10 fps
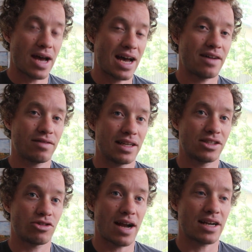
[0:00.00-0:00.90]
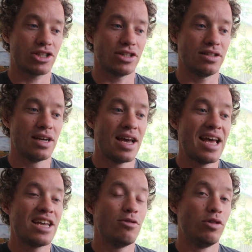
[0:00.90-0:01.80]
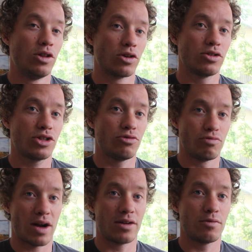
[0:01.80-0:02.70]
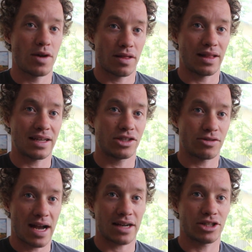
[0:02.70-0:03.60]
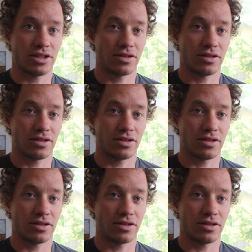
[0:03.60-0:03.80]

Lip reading: have less traction. You learn to run with less traction.